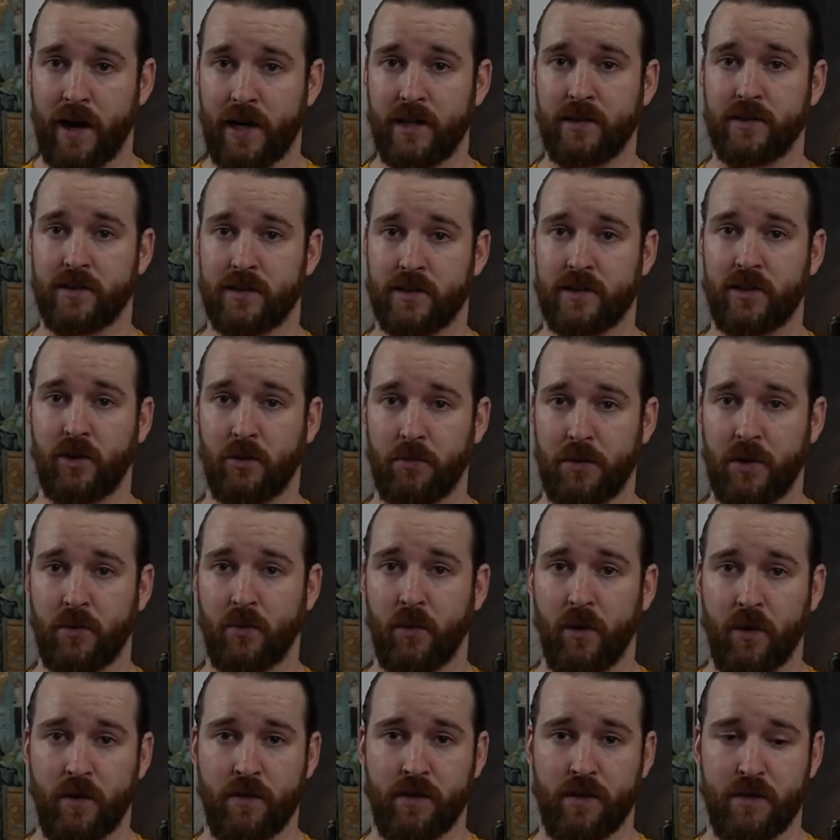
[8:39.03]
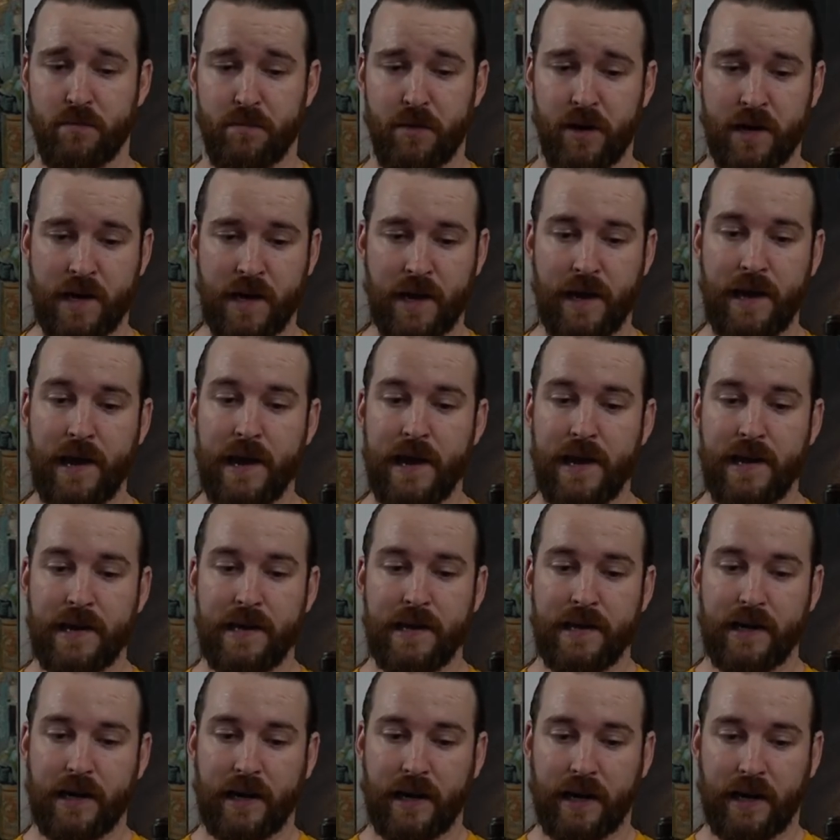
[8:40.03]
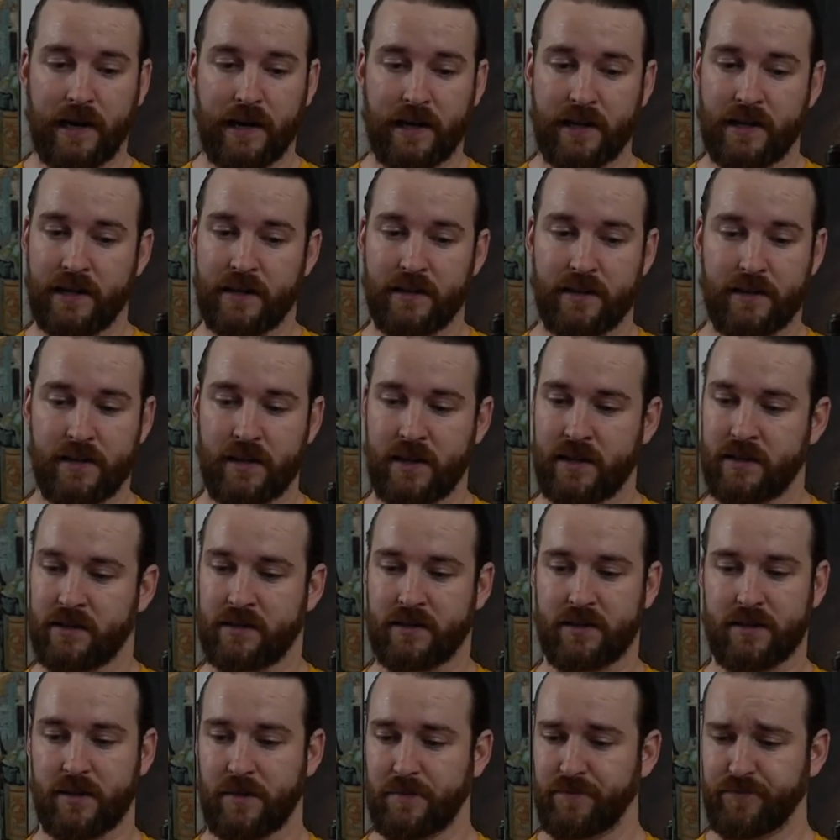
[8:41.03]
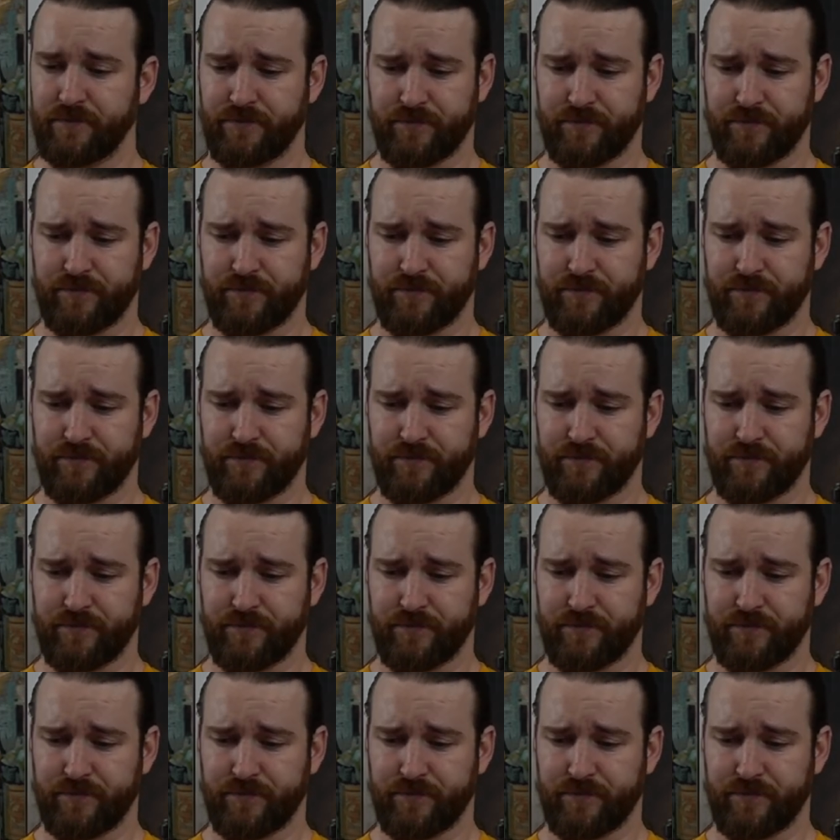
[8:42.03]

and still be worth the money. It's